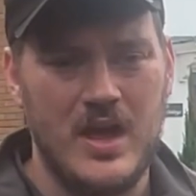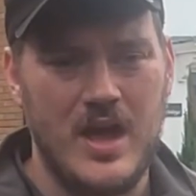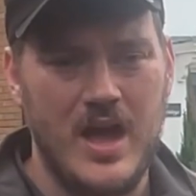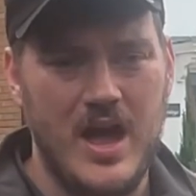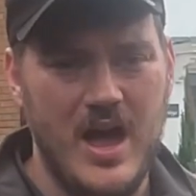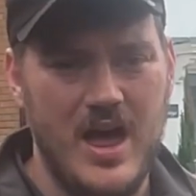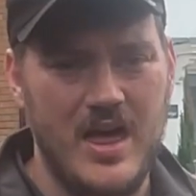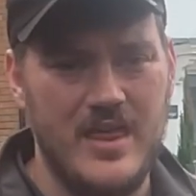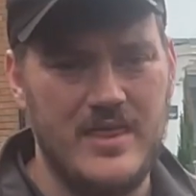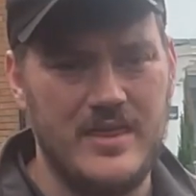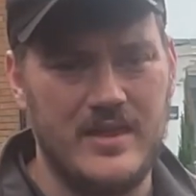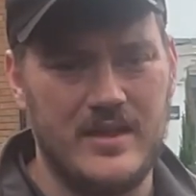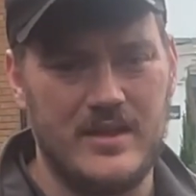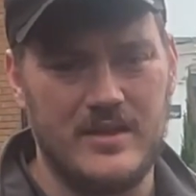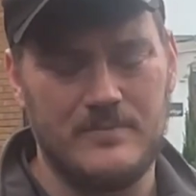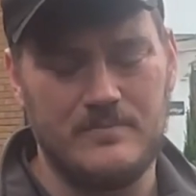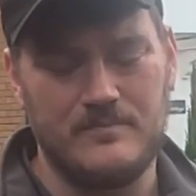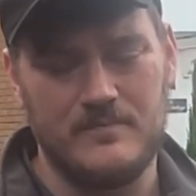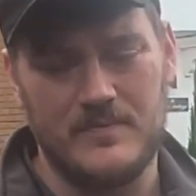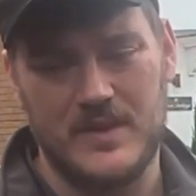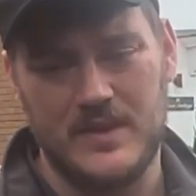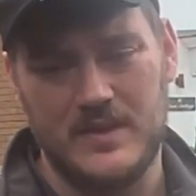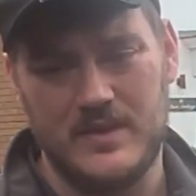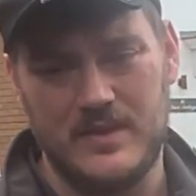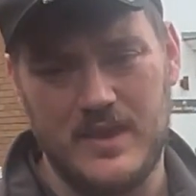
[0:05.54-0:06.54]
other
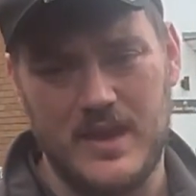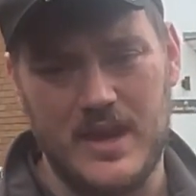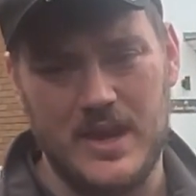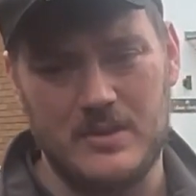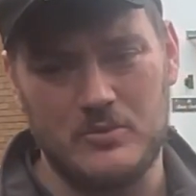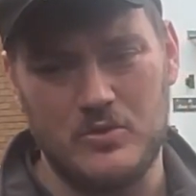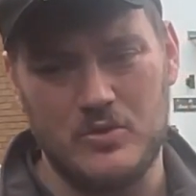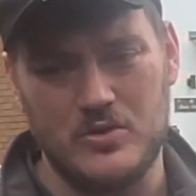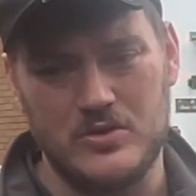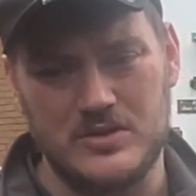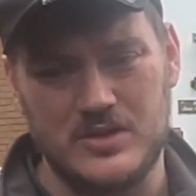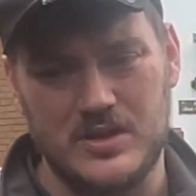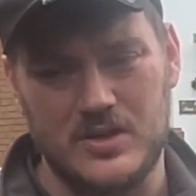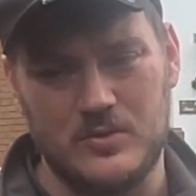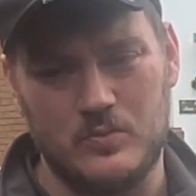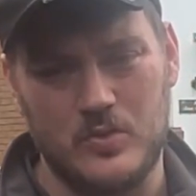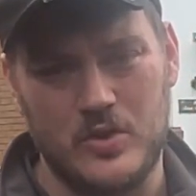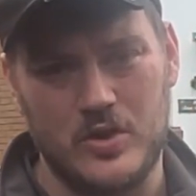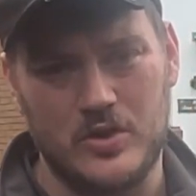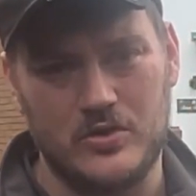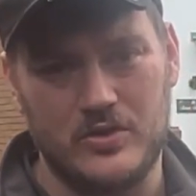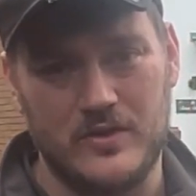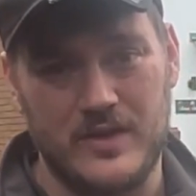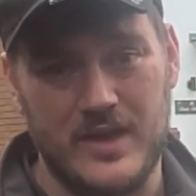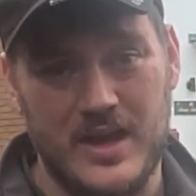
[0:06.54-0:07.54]
than I'm going to their
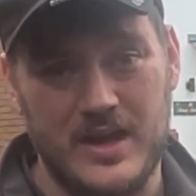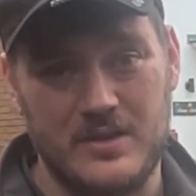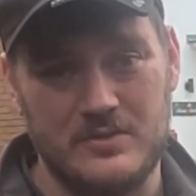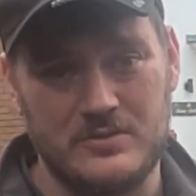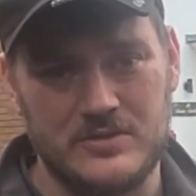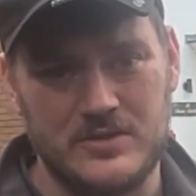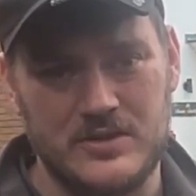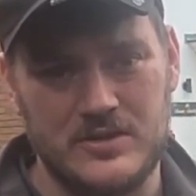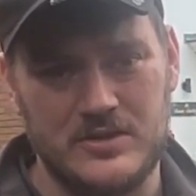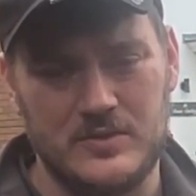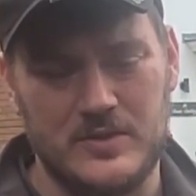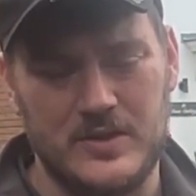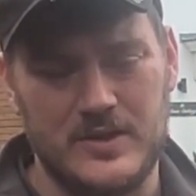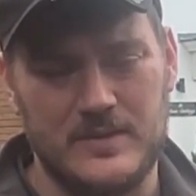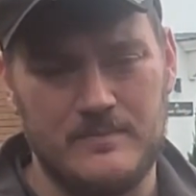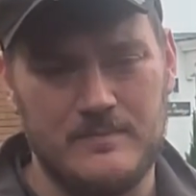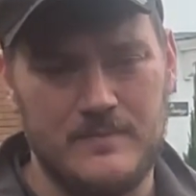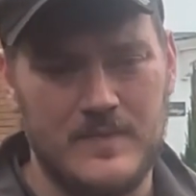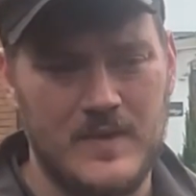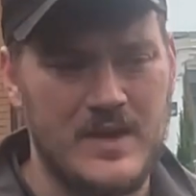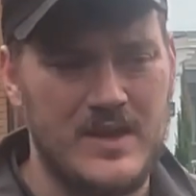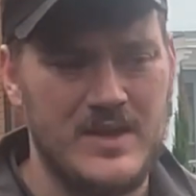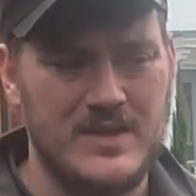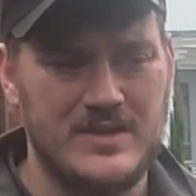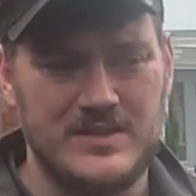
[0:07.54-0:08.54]
work or their house to do it.
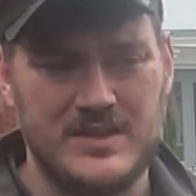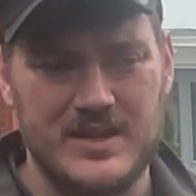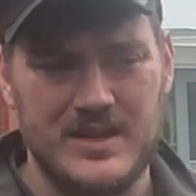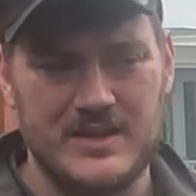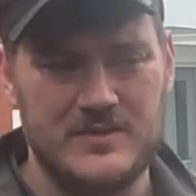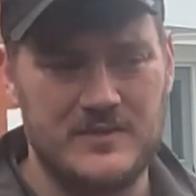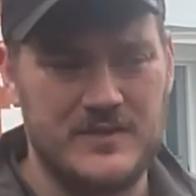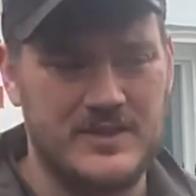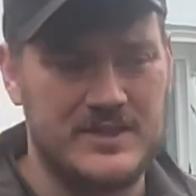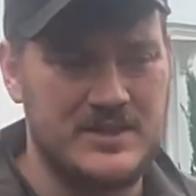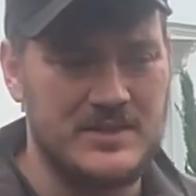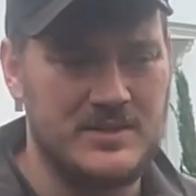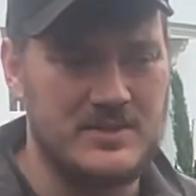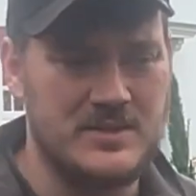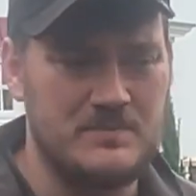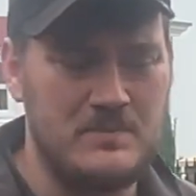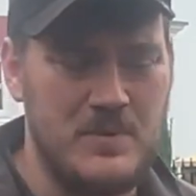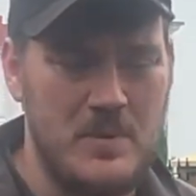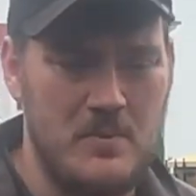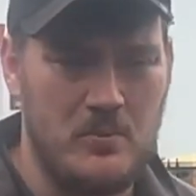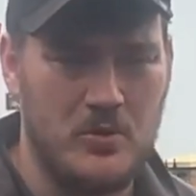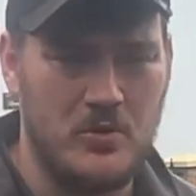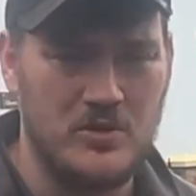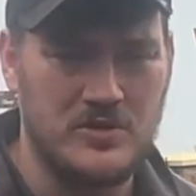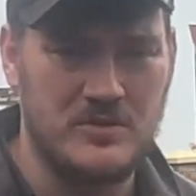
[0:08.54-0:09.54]
So let's
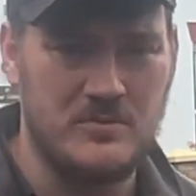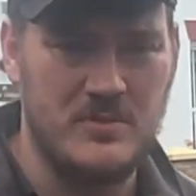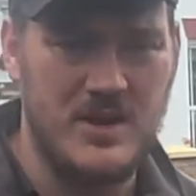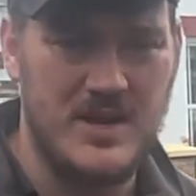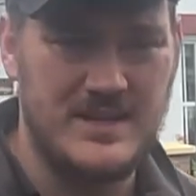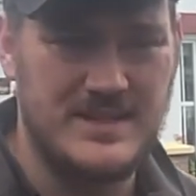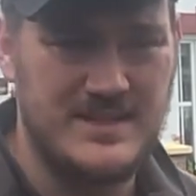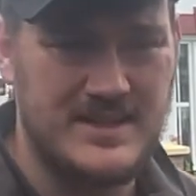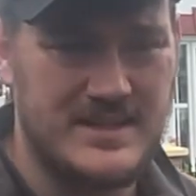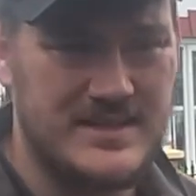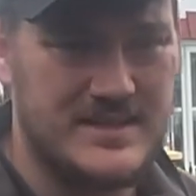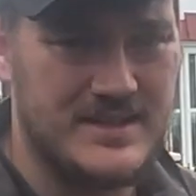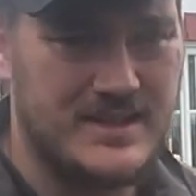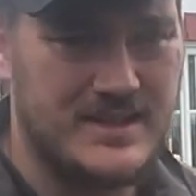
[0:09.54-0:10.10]
spitball some ideas